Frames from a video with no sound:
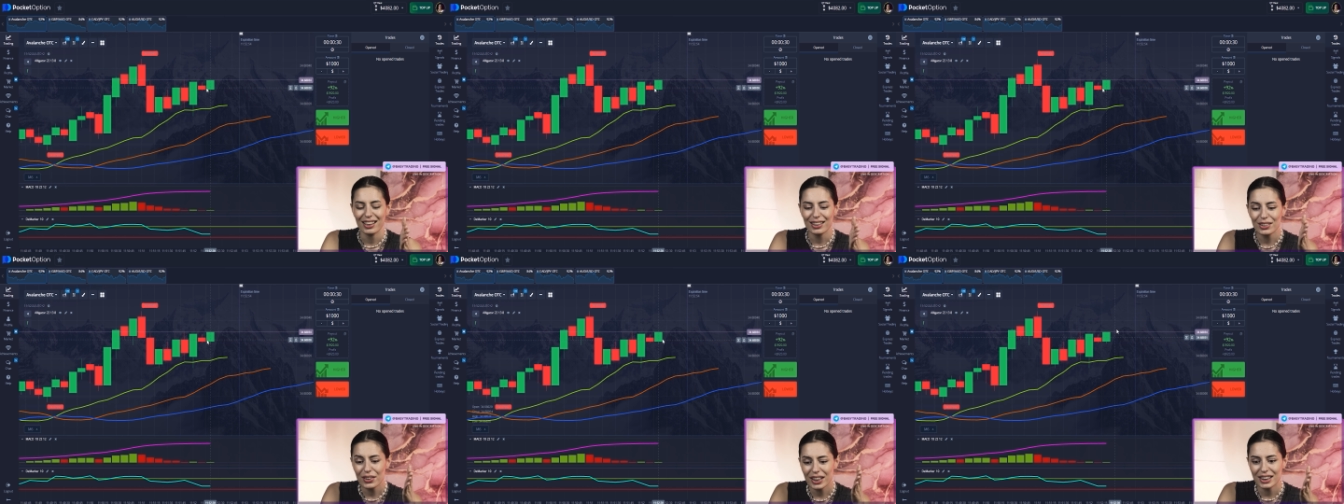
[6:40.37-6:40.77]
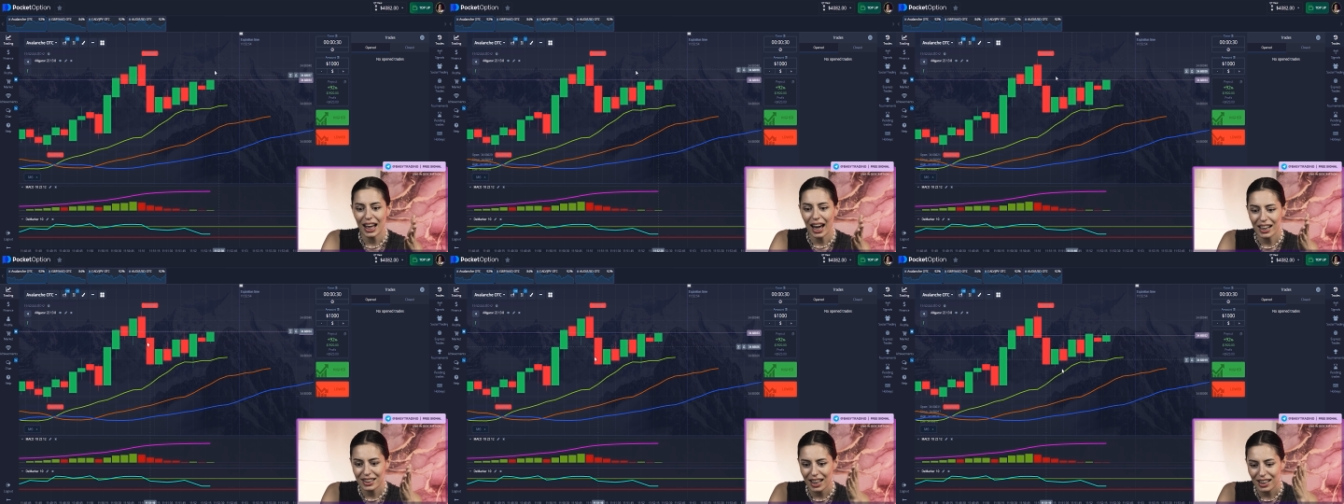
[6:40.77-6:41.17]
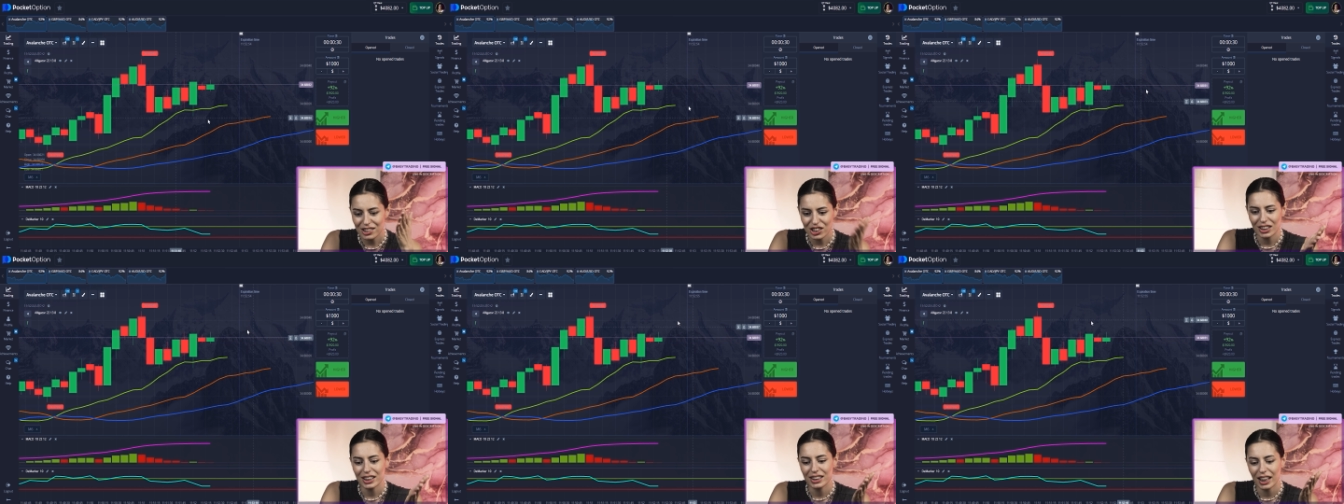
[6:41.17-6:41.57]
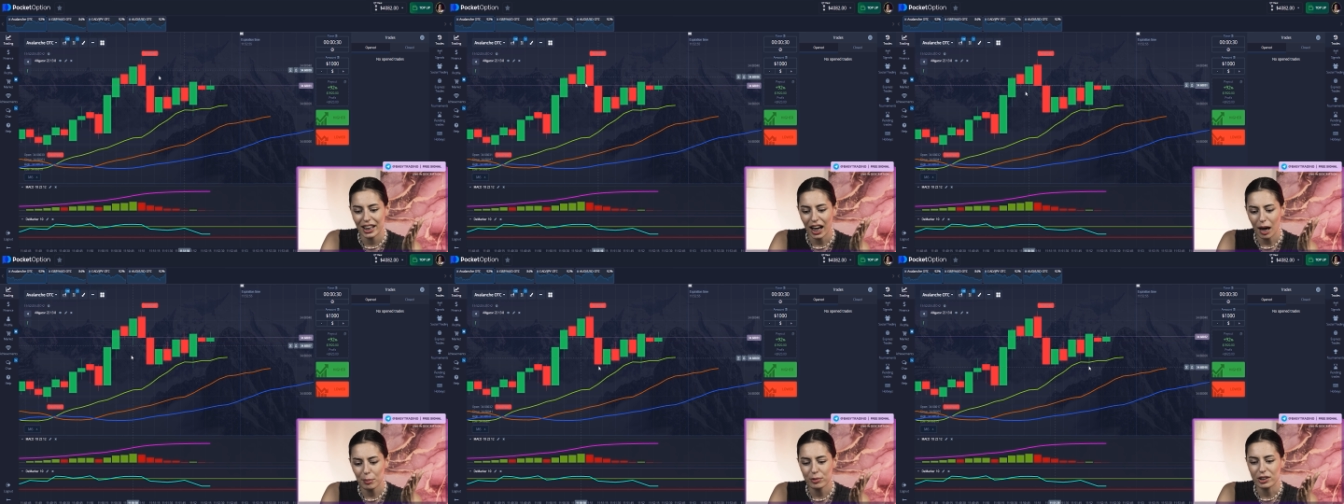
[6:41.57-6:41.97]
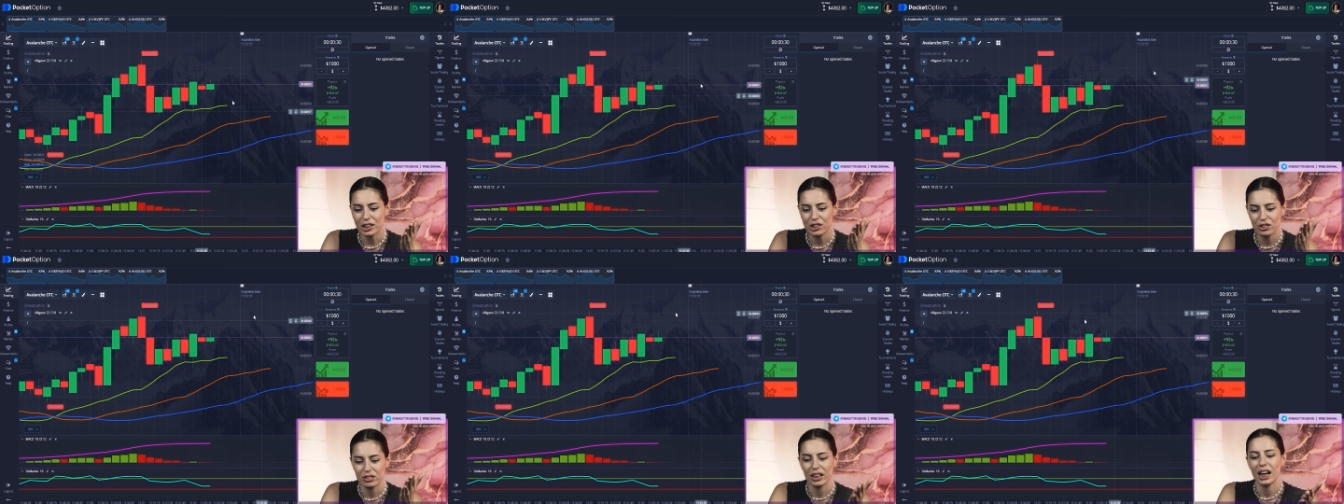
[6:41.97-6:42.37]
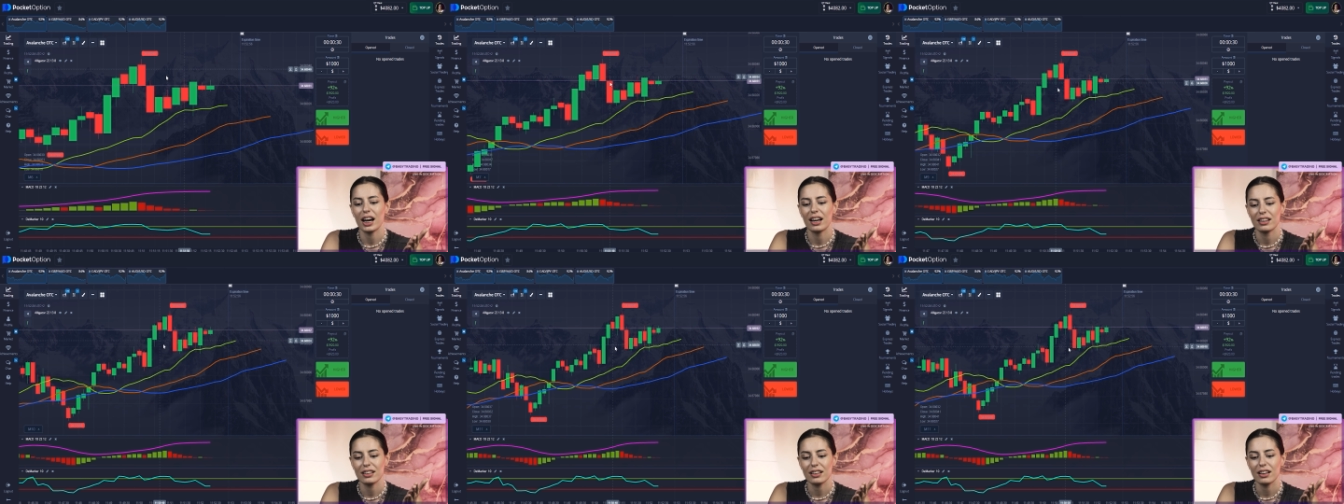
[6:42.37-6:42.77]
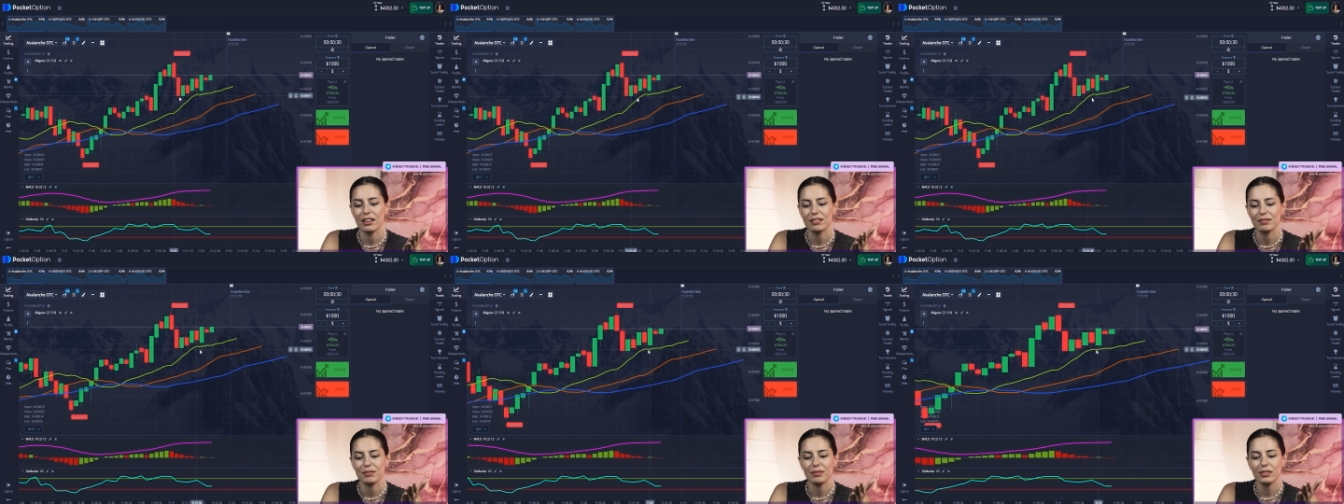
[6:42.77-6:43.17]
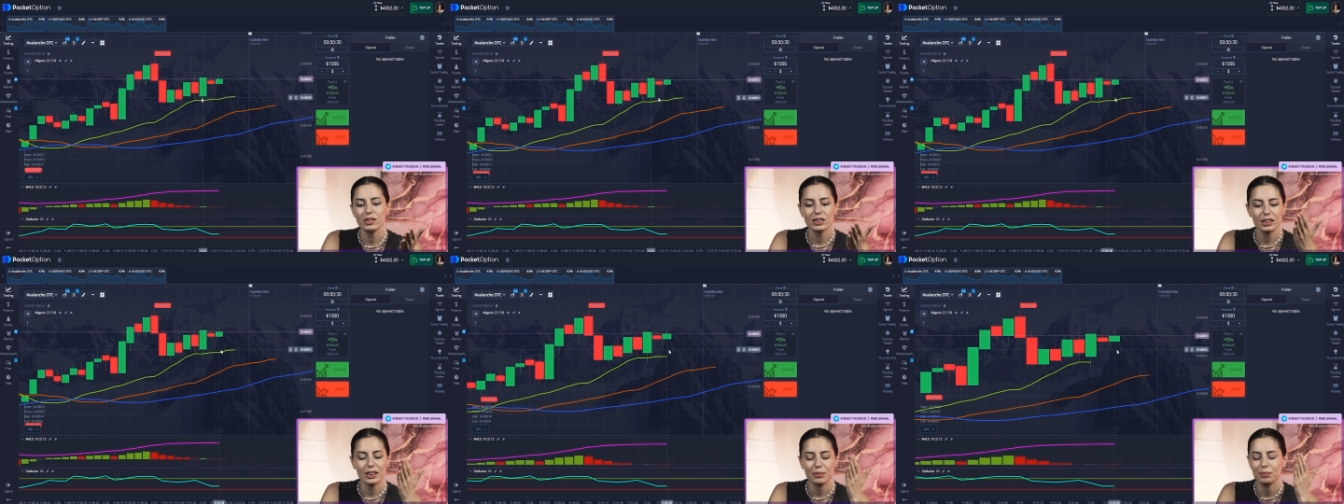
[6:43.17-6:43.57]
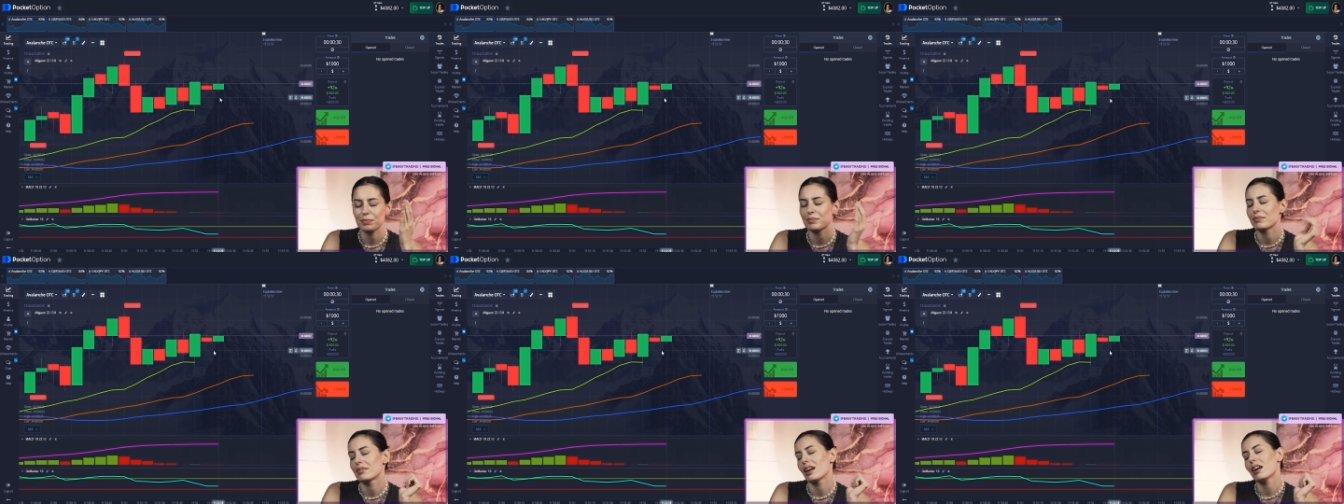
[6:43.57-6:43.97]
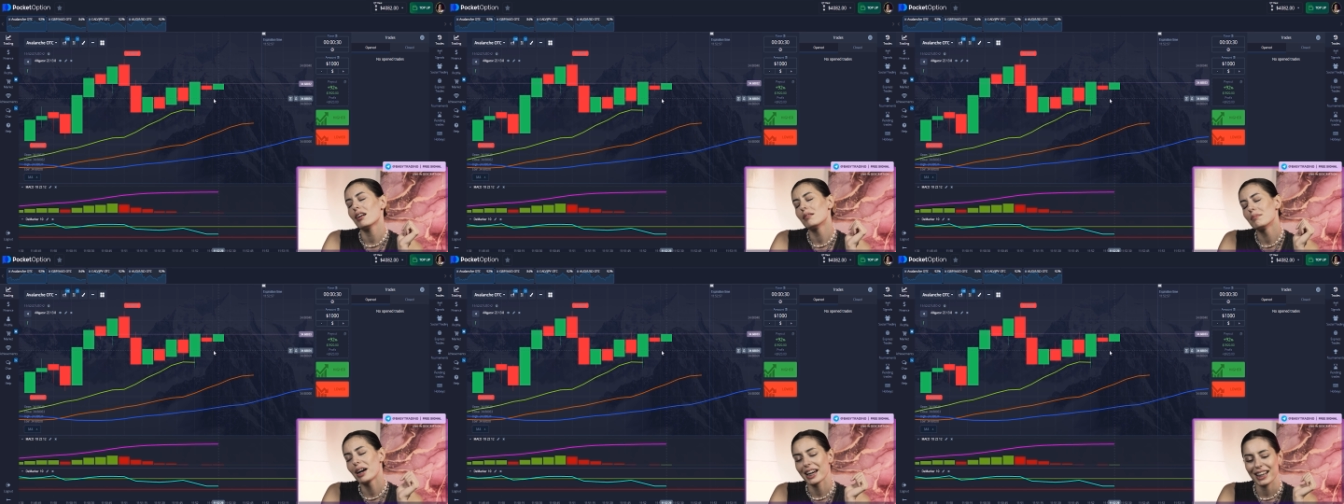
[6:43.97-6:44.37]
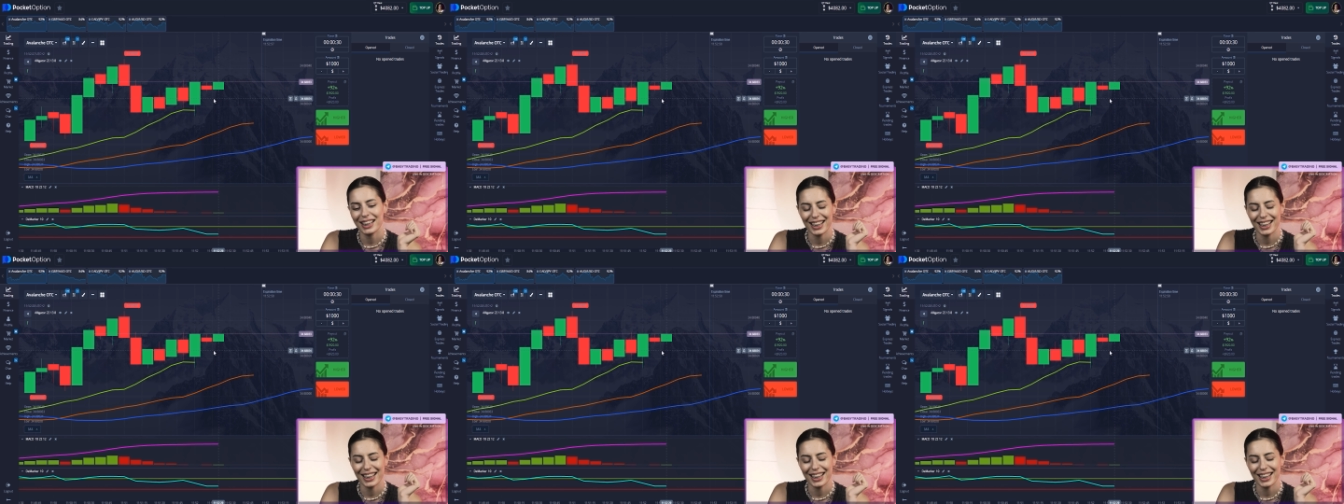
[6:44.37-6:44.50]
Look at and actually the upward trend. What the? Oh my